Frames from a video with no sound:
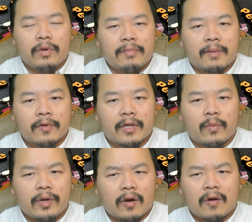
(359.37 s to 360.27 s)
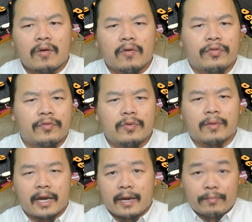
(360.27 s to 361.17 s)
remember that we all go
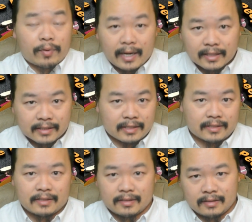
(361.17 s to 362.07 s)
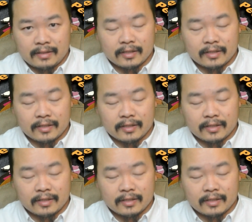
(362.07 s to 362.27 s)
through a process.